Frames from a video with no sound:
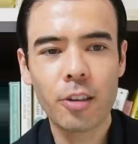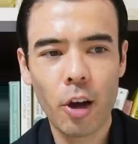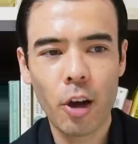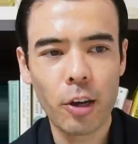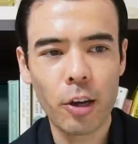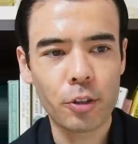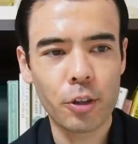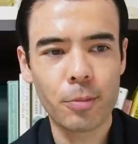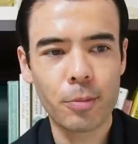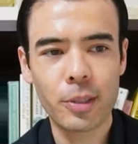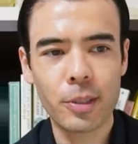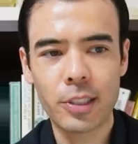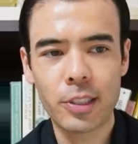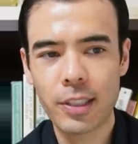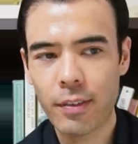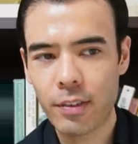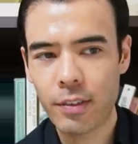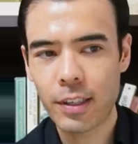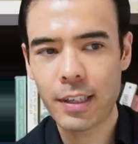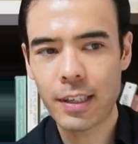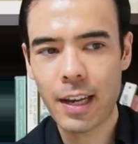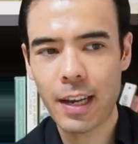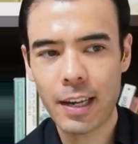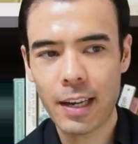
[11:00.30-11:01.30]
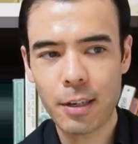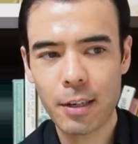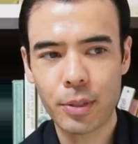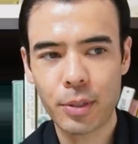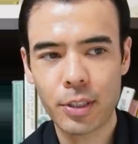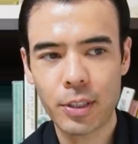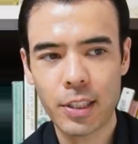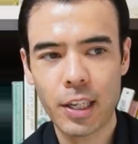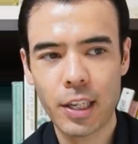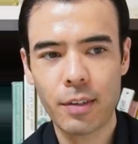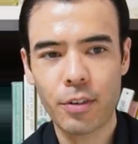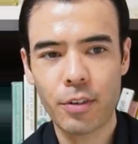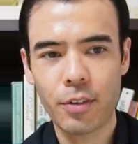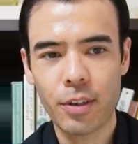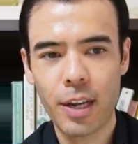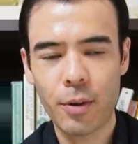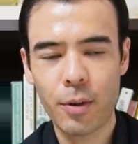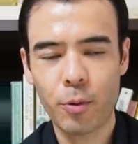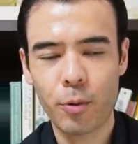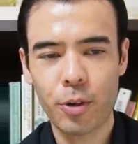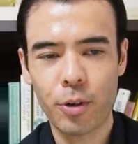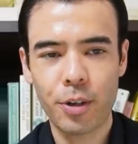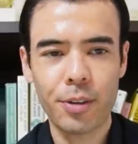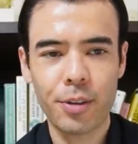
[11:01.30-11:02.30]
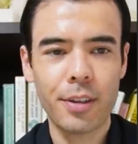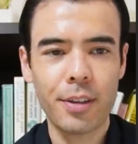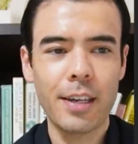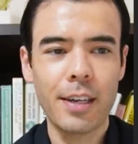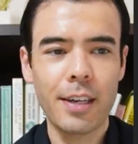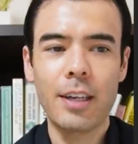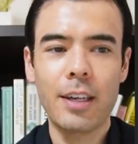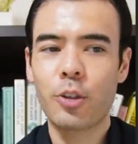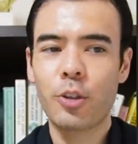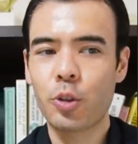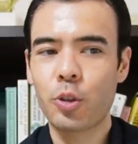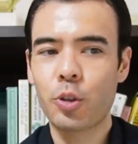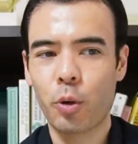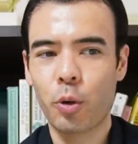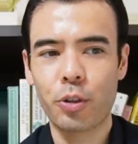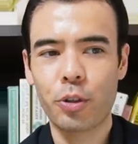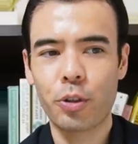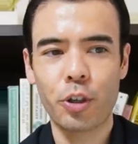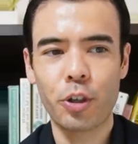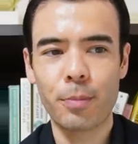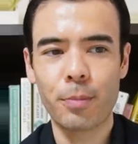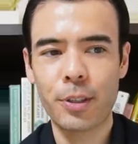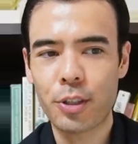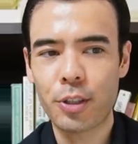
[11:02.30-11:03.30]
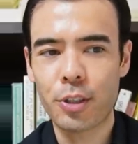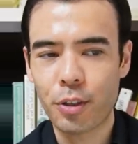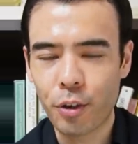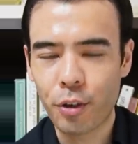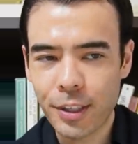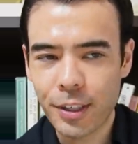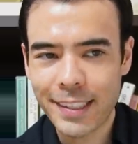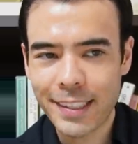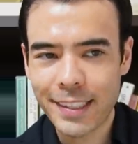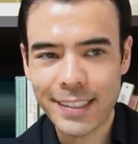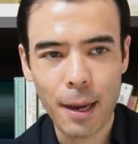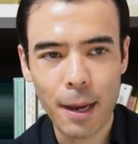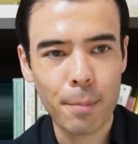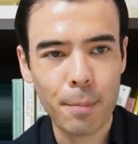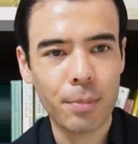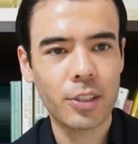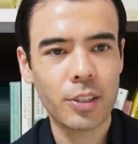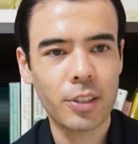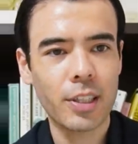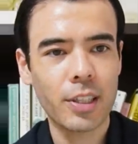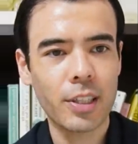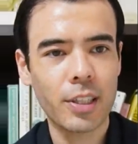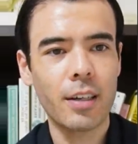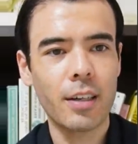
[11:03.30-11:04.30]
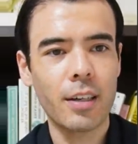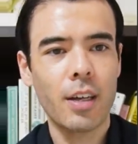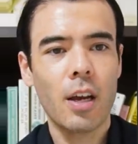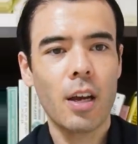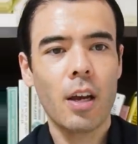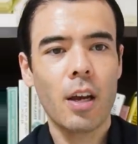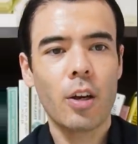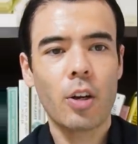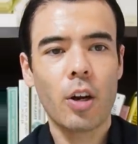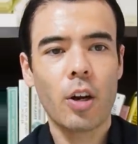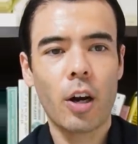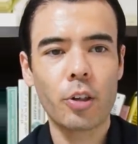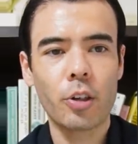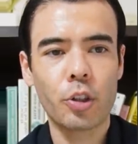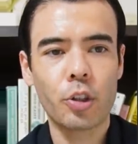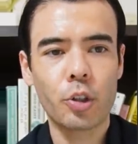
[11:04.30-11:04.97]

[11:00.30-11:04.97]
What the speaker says: long-term is 70, 90% of your net worth. Short-term is 30 to 10%. On a